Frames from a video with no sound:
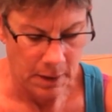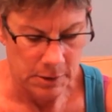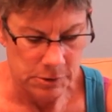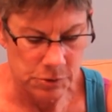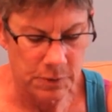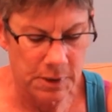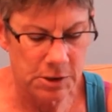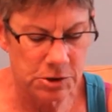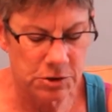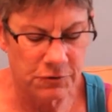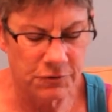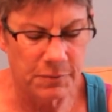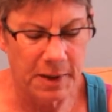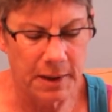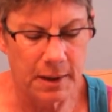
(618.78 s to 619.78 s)
So each
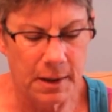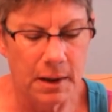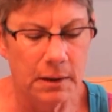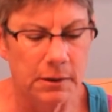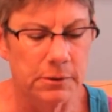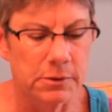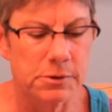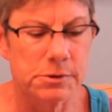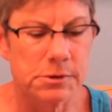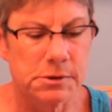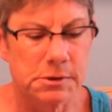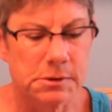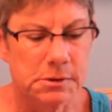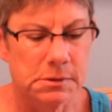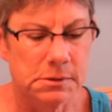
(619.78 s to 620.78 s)
of my
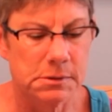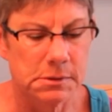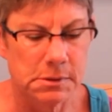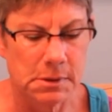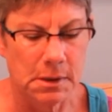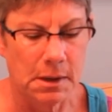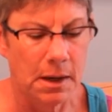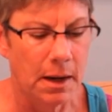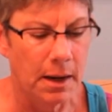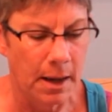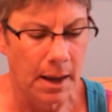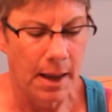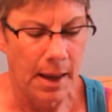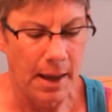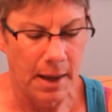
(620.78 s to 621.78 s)
colors
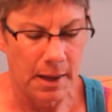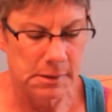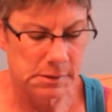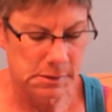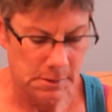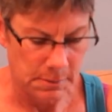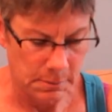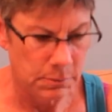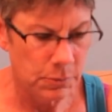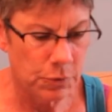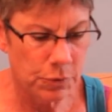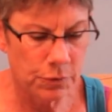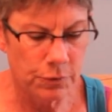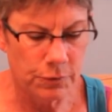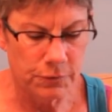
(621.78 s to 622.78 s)
has
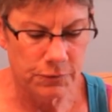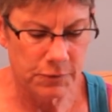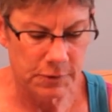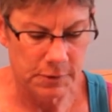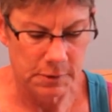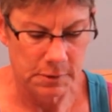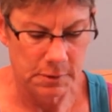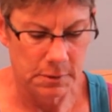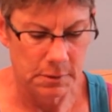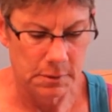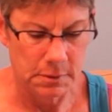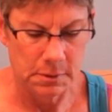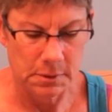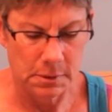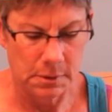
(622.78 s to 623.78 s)
moved
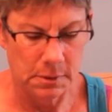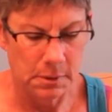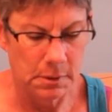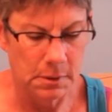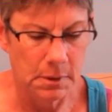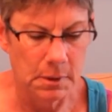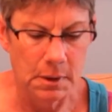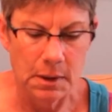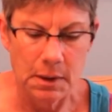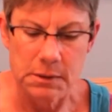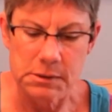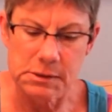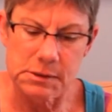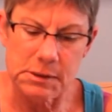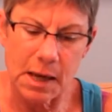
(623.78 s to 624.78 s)

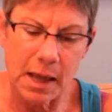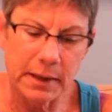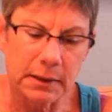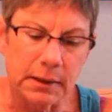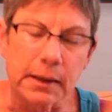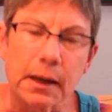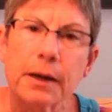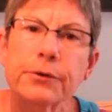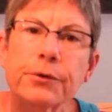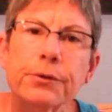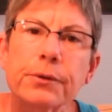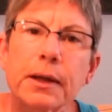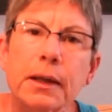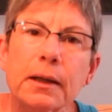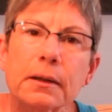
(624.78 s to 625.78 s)
slightly
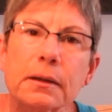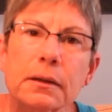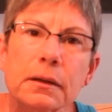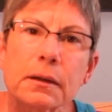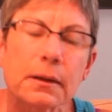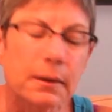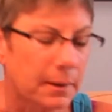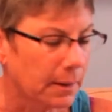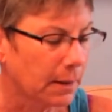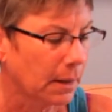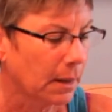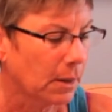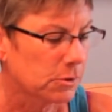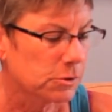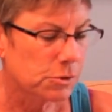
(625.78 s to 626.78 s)
underneath.
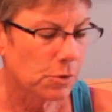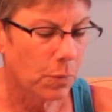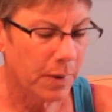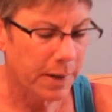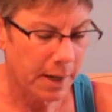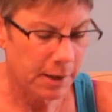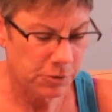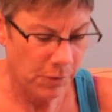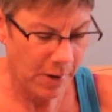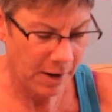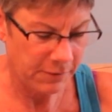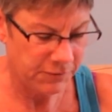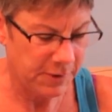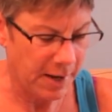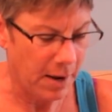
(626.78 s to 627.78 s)
So when I
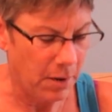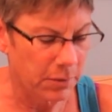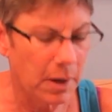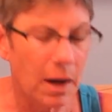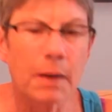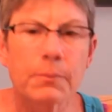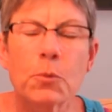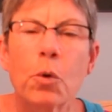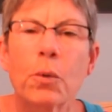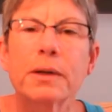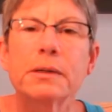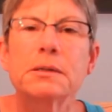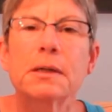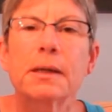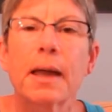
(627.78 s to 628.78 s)
draft out, I'm
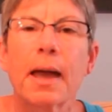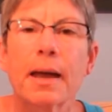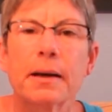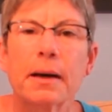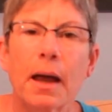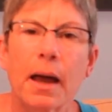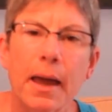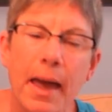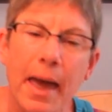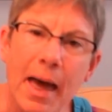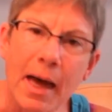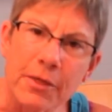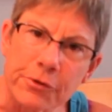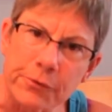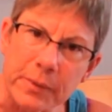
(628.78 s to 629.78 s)
going to get a
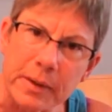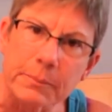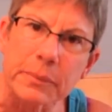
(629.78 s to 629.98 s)
heathery